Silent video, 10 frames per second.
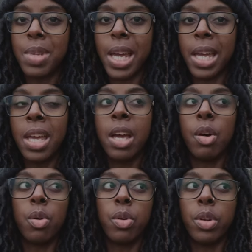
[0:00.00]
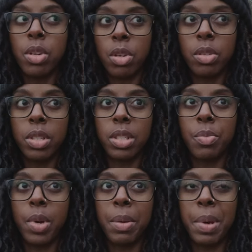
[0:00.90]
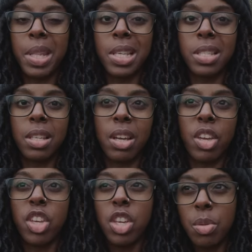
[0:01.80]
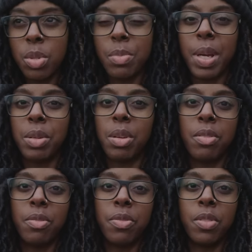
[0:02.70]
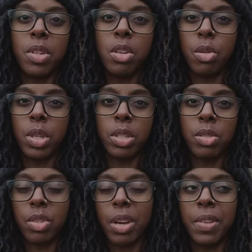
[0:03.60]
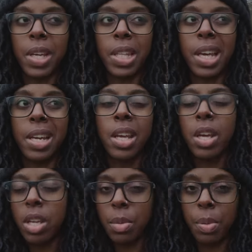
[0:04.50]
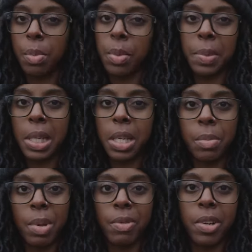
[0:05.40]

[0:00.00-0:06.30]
day, or you're not somewhere where there's a huge amount of noise and traffic, then you're probably going to be